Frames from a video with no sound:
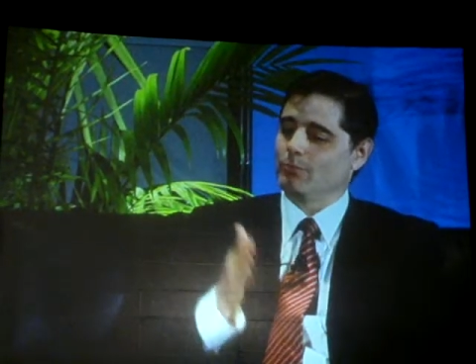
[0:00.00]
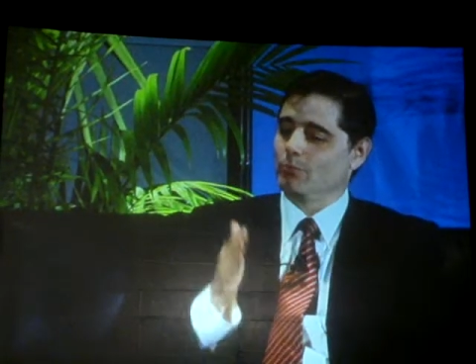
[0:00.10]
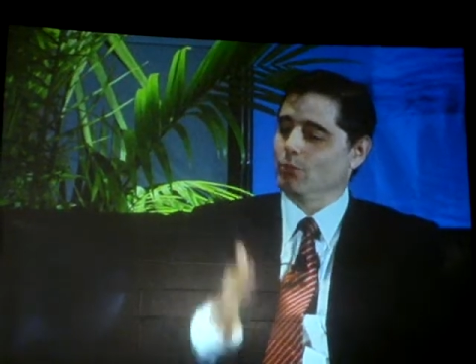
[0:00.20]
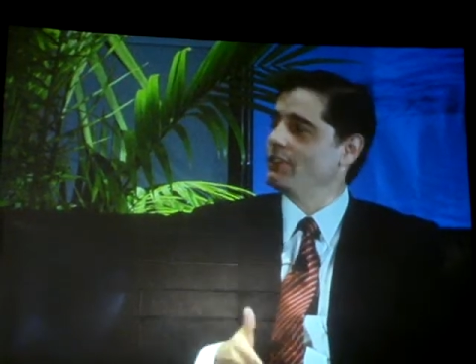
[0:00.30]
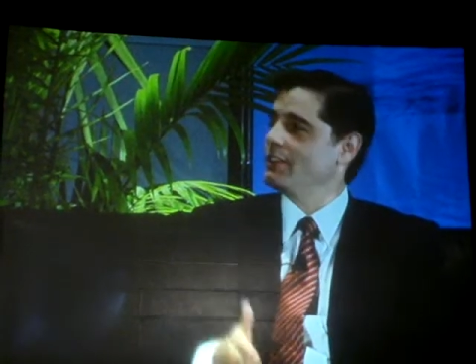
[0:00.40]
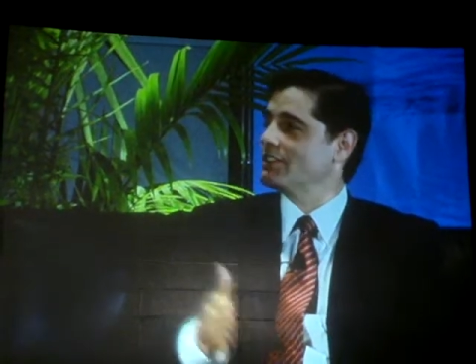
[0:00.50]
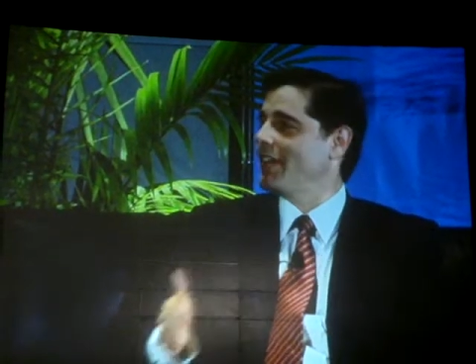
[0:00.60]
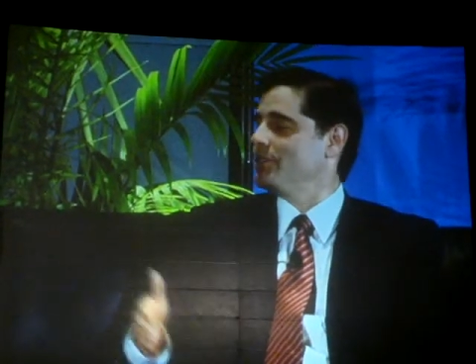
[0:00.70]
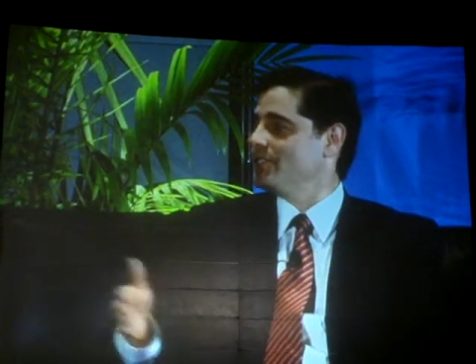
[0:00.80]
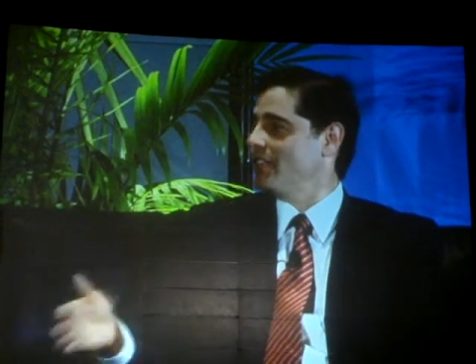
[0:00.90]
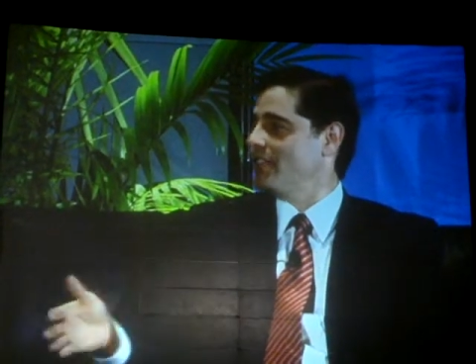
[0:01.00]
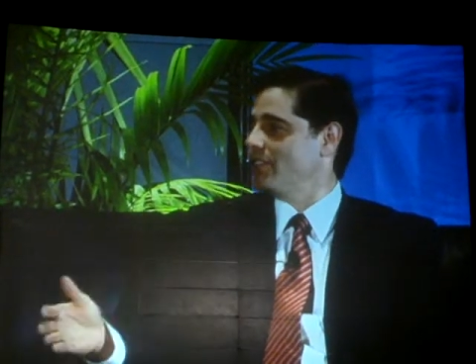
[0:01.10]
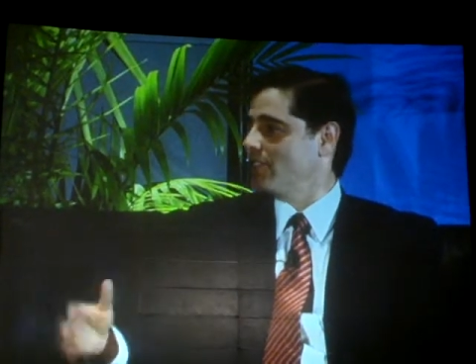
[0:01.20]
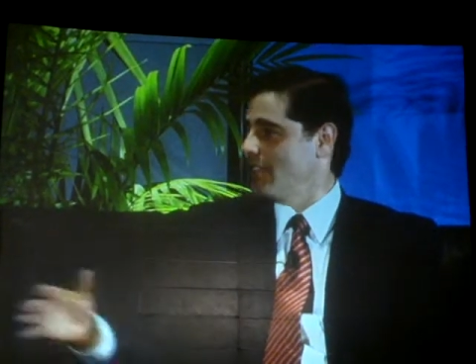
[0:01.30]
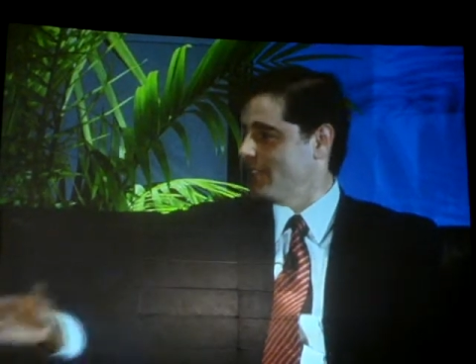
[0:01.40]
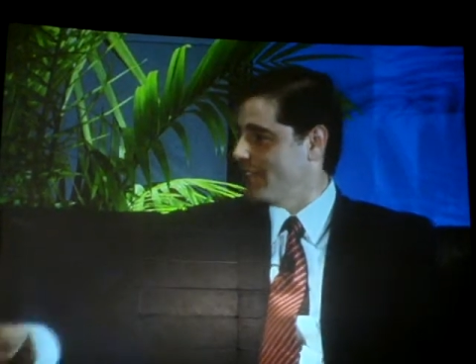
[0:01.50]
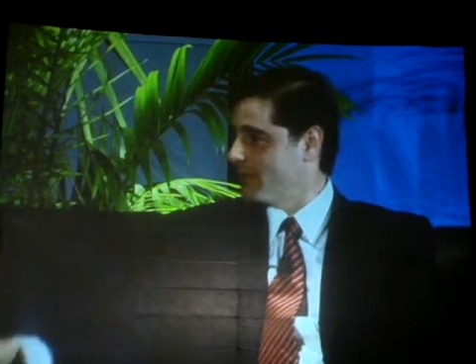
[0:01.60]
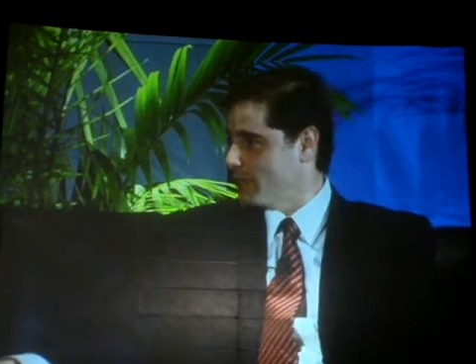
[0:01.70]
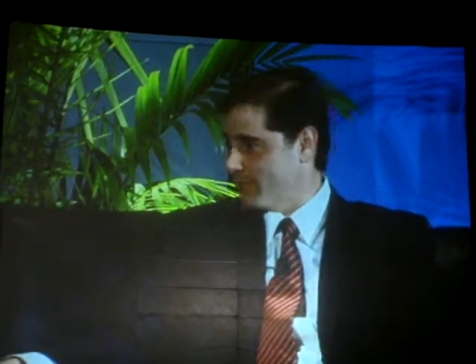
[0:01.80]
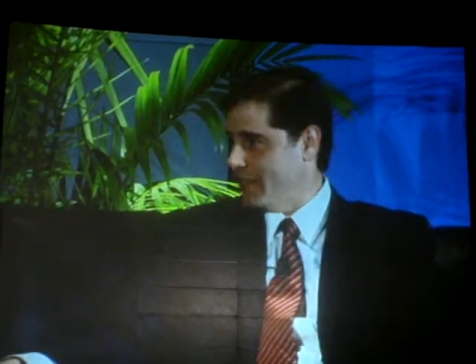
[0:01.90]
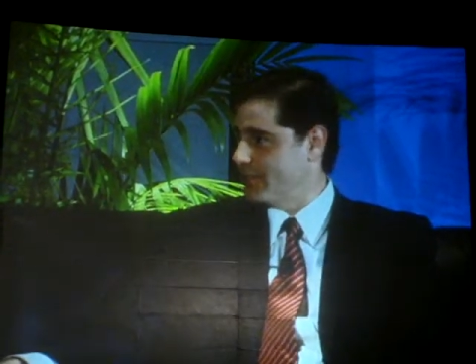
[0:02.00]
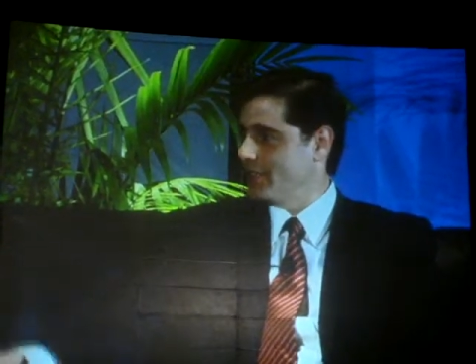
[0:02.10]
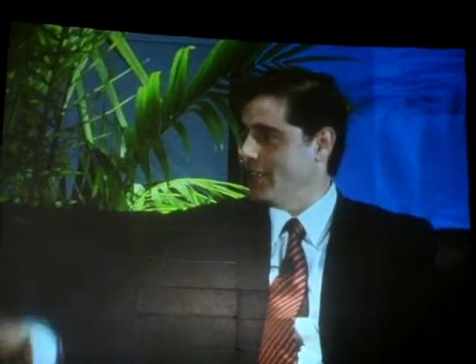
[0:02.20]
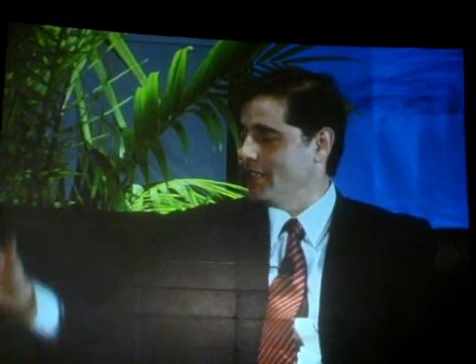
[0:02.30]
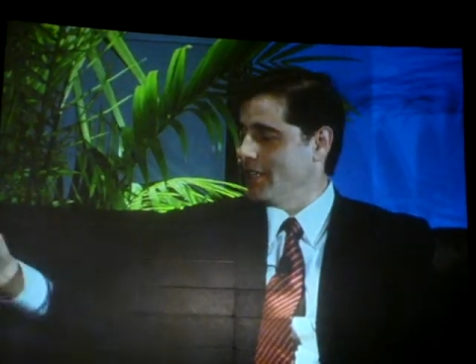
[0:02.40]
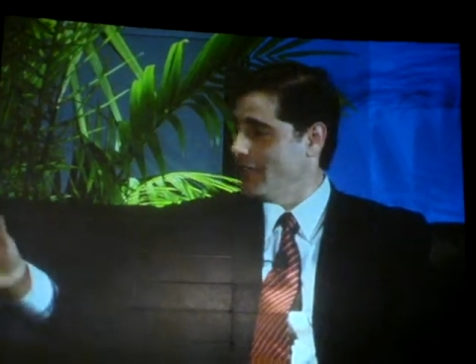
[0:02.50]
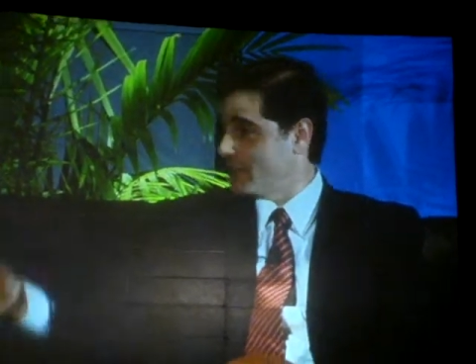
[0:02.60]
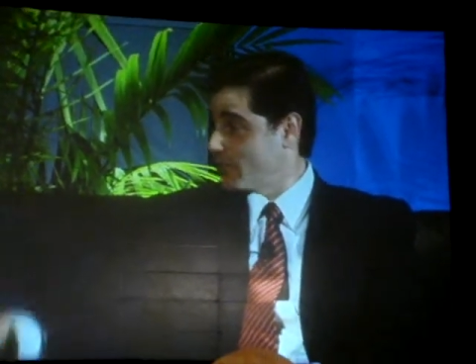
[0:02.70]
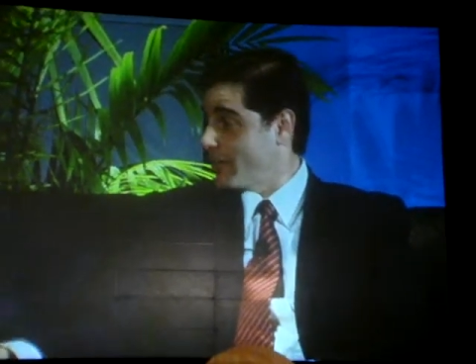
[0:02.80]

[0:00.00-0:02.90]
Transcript: moving simultaneously on several fronts. So I'll describe